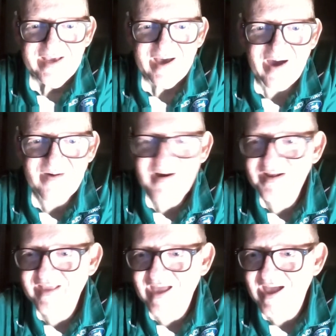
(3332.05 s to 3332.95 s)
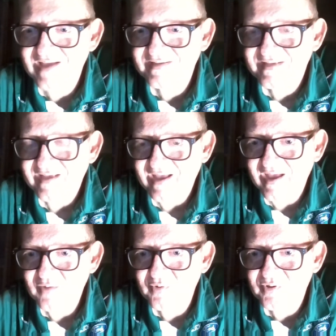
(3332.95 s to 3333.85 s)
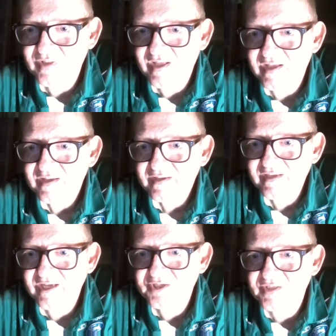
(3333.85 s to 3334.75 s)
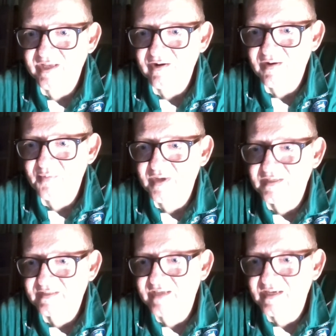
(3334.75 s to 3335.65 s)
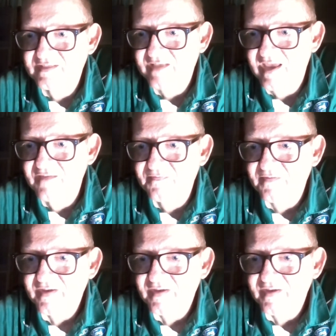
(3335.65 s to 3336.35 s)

all righty, guys, I will catch you later. Everybody stay safe.